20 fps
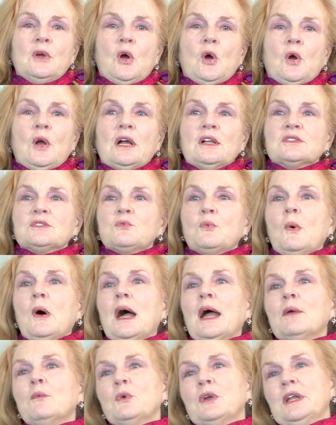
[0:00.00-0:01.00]
Or else
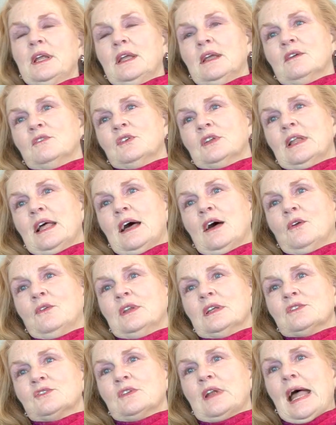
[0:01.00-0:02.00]
why would he have allowed
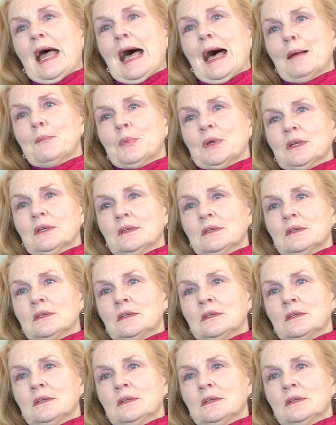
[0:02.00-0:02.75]
this to happen?